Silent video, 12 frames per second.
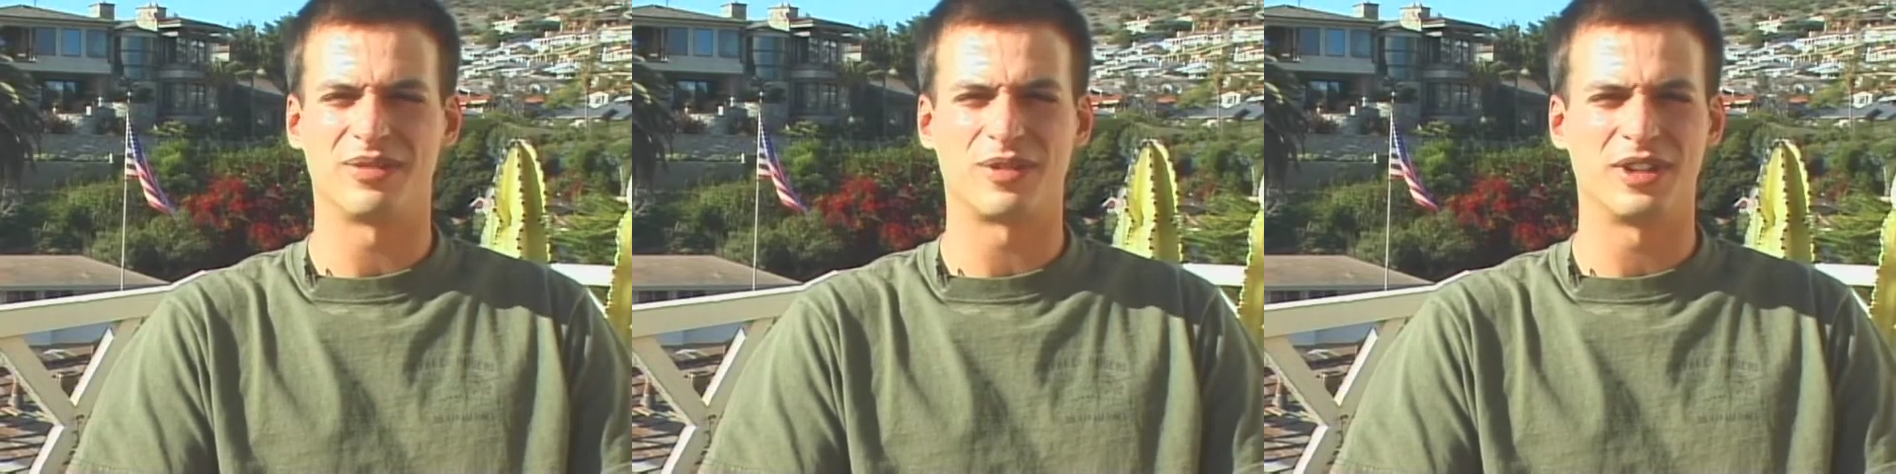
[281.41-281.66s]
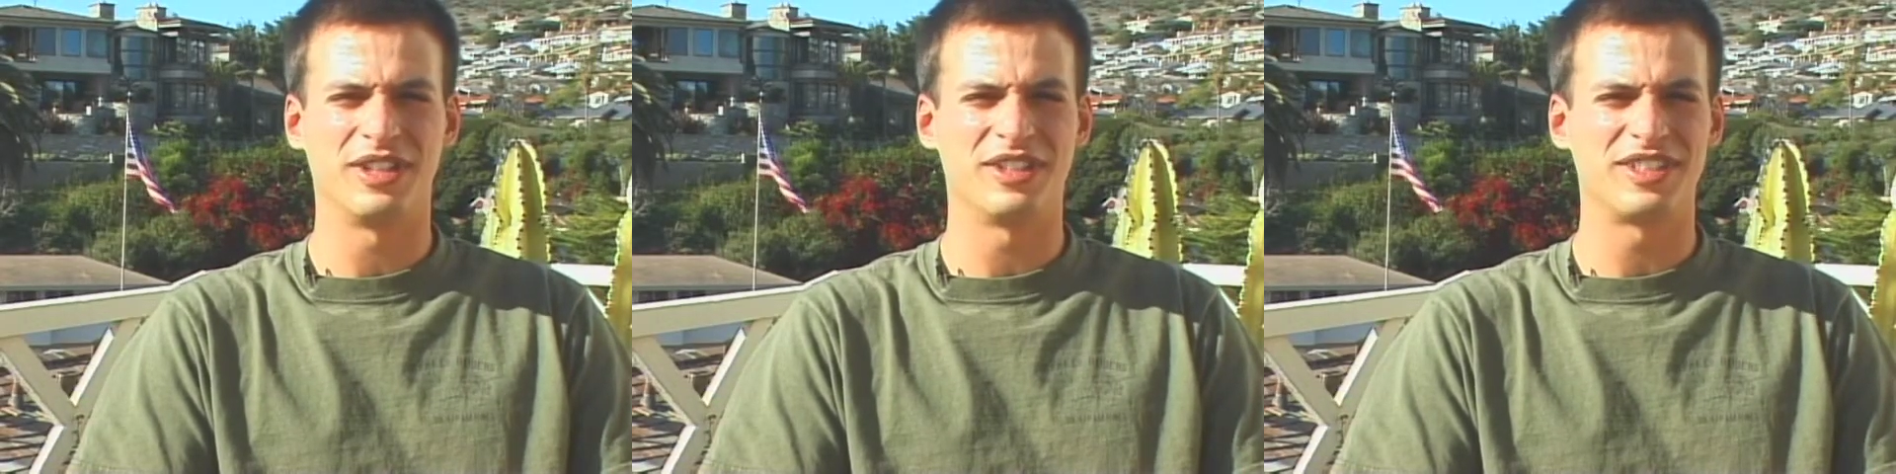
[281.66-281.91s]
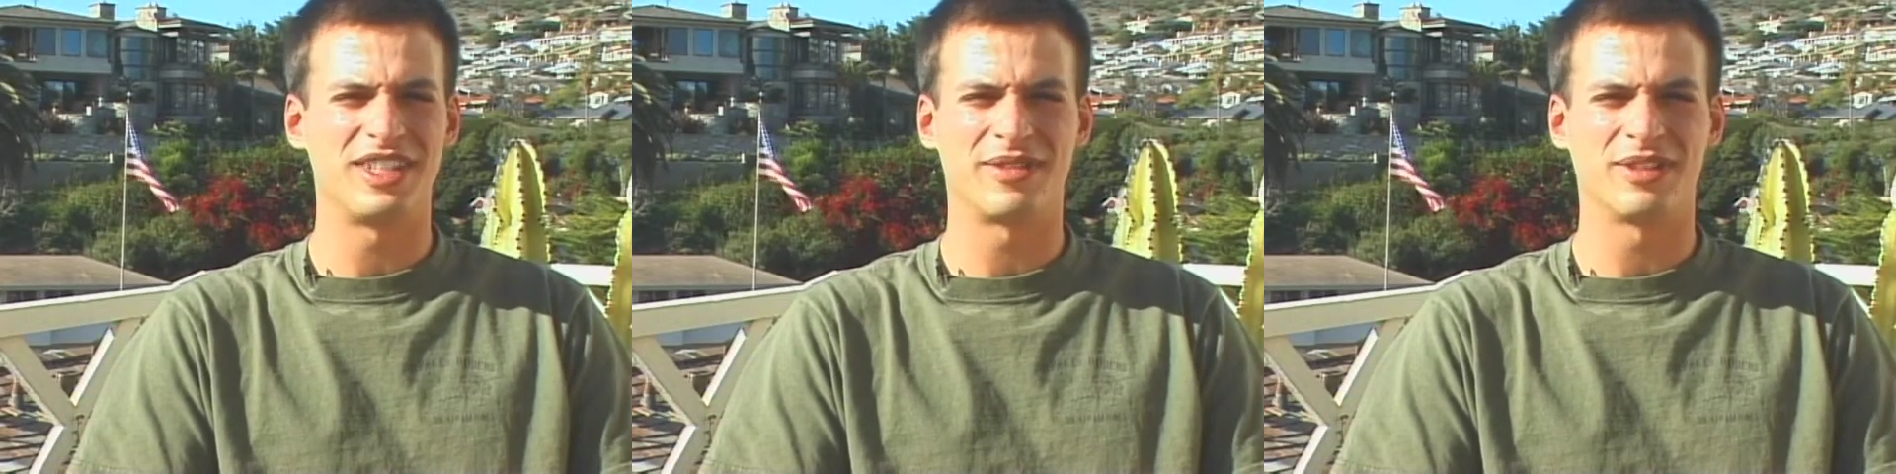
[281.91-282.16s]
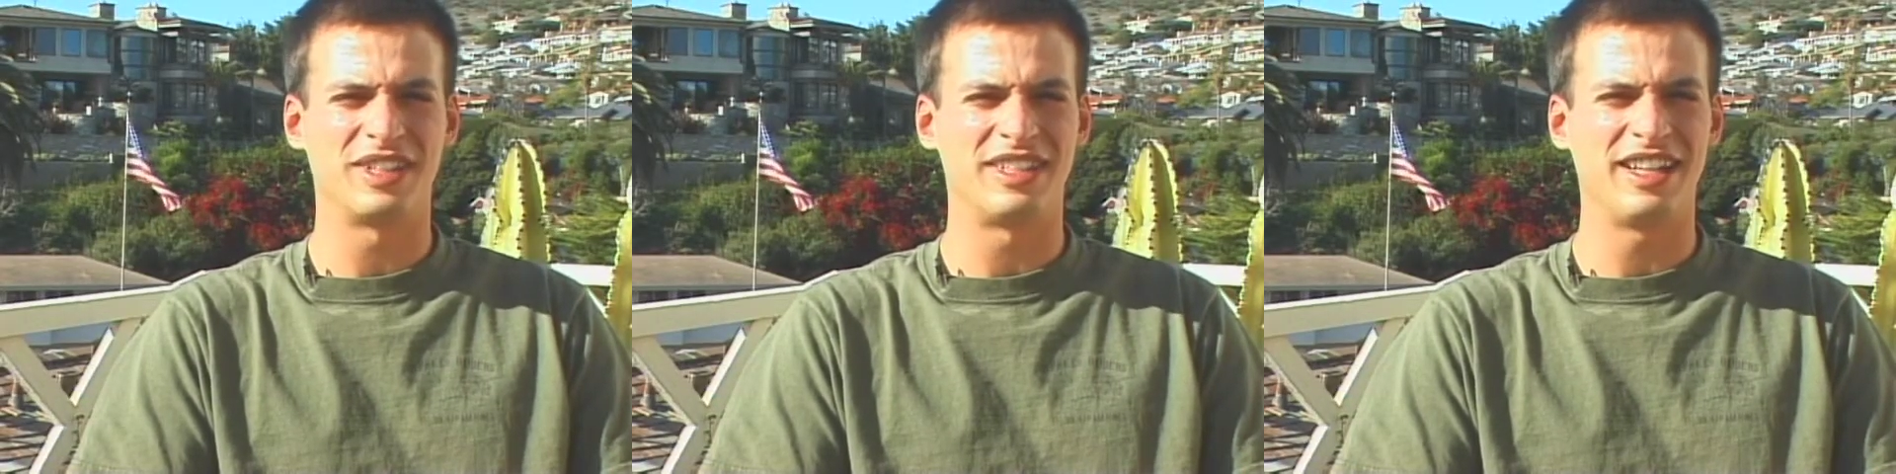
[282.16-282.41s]
4 years and never
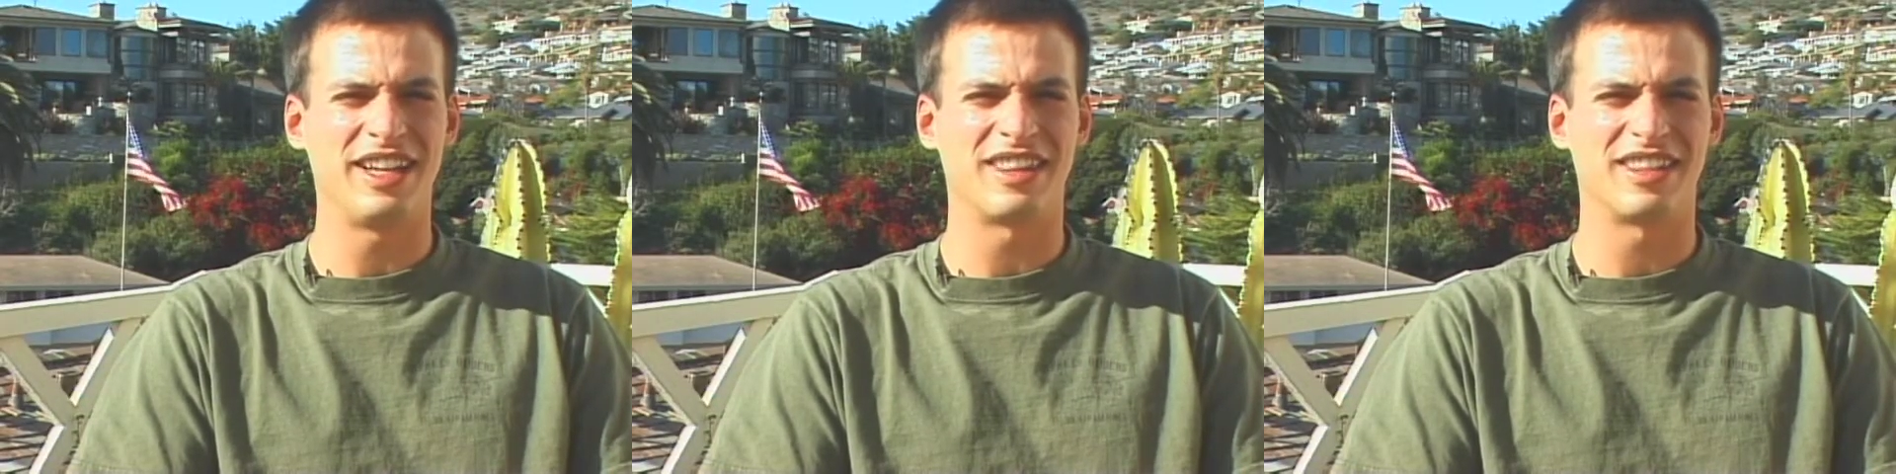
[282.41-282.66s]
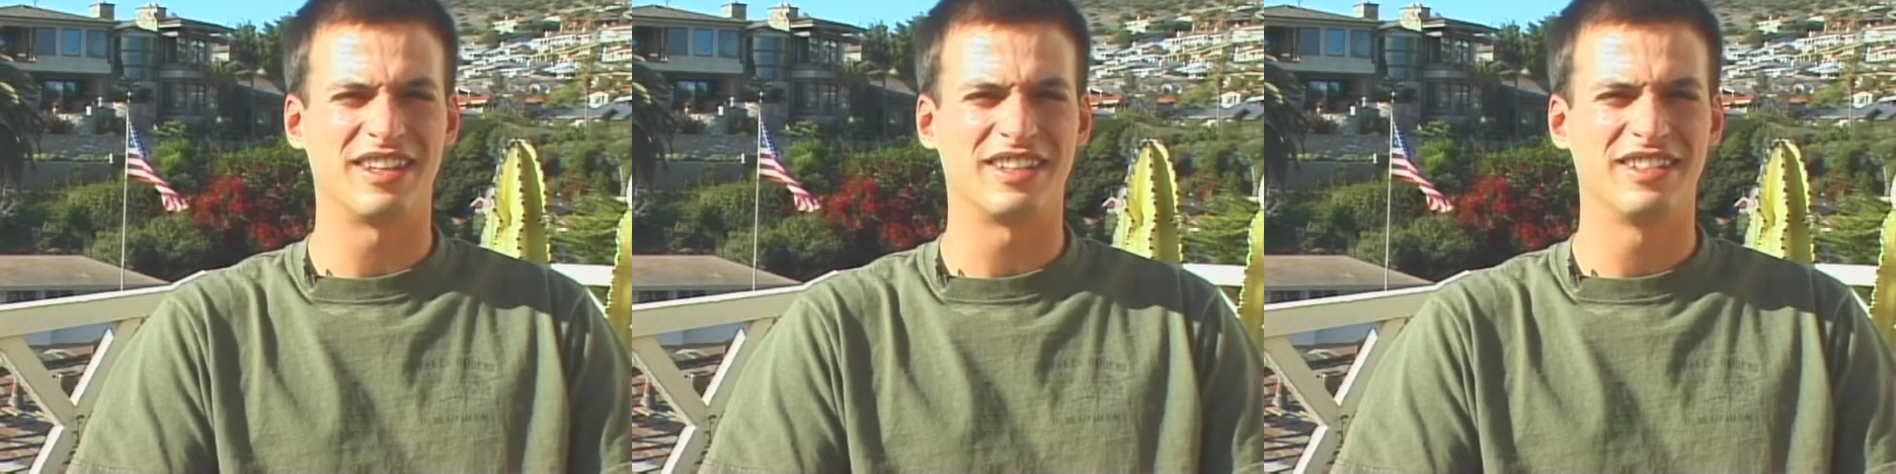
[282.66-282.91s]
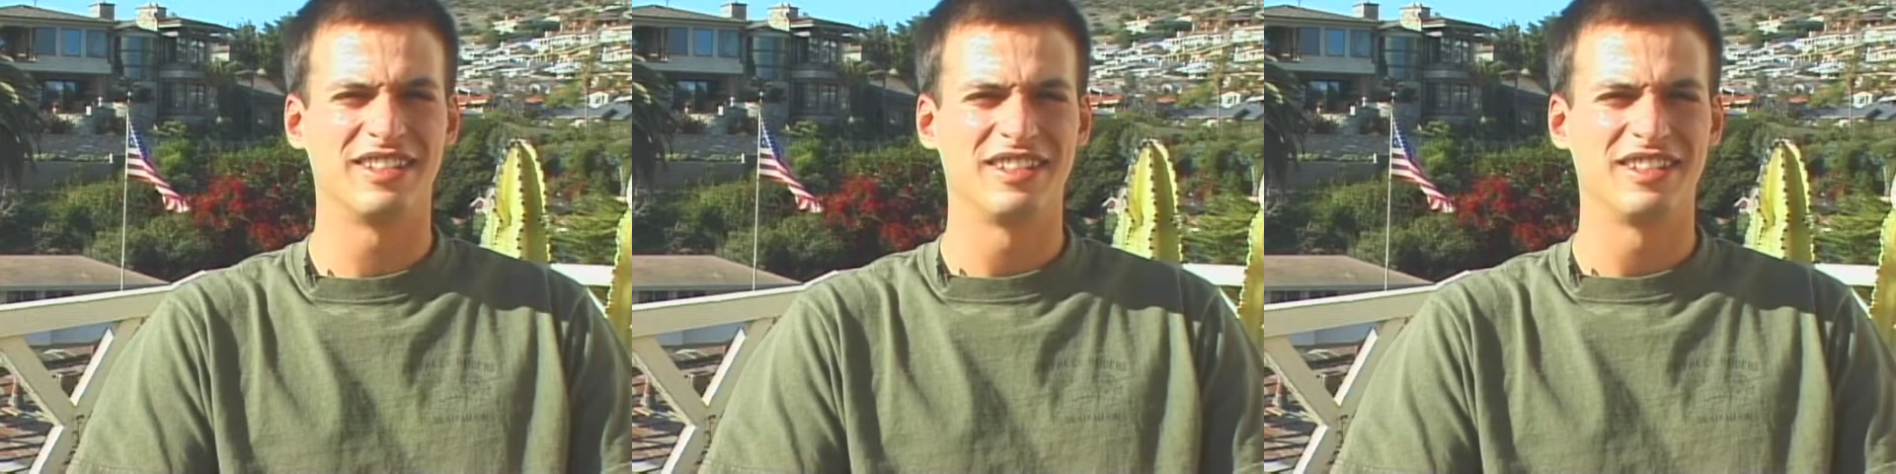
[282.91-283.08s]
really did anything.